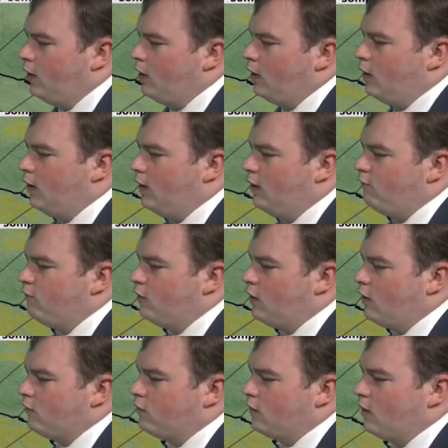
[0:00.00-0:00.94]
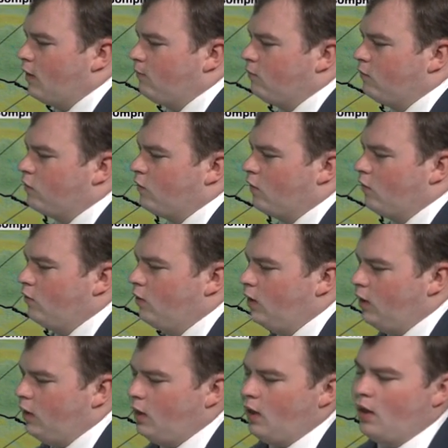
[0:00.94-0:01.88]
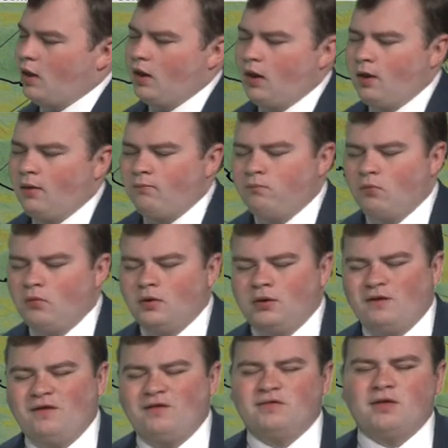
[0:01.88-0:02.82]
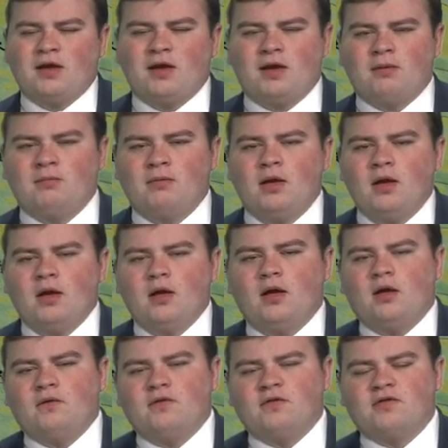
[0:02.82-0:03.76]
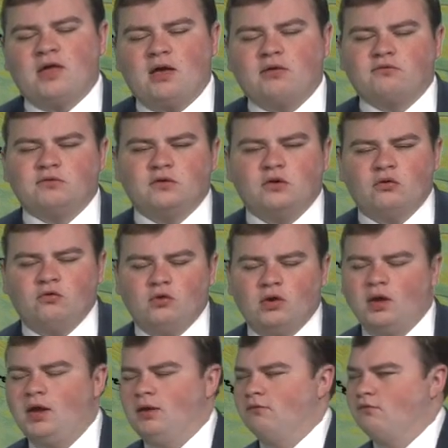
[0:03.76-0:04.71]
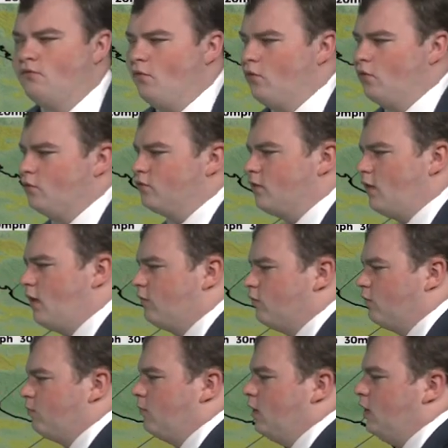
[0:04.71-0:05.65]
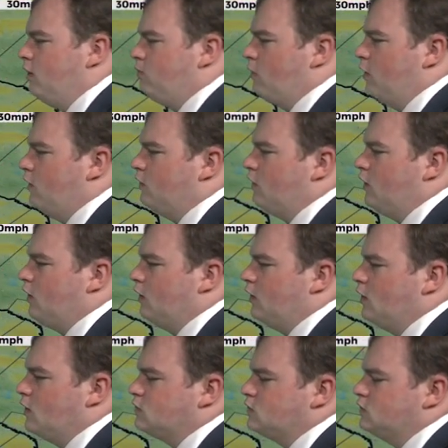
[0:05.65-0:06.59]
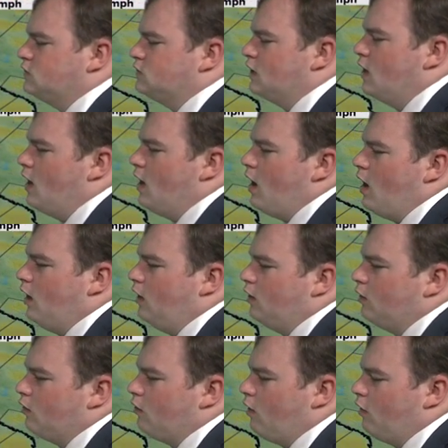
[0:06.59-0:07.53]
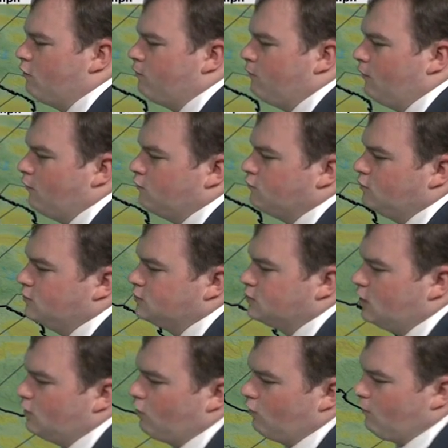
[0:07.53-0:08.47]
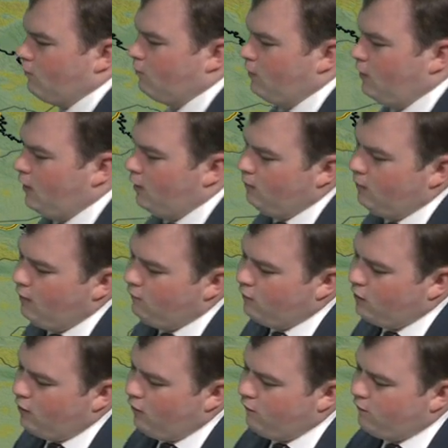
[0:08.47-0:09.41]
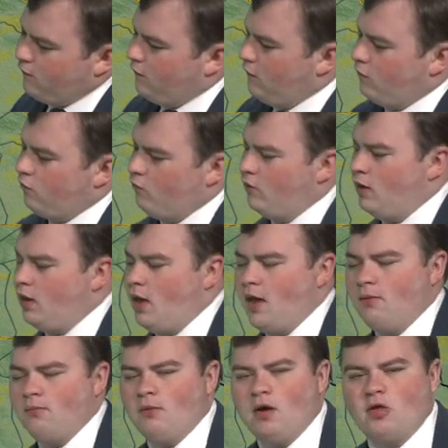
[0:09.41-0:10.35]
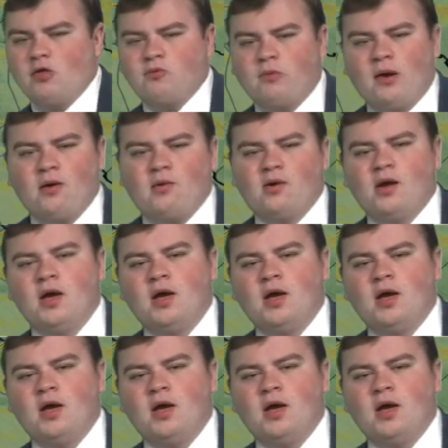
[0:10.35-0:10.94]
uh, even gusting up to 30 at a point in time uh, this afternoon in Forsyth. So pretty breezy conditions all across middle Georgia at 3 p.m., even gusting to 28 miles per hour hour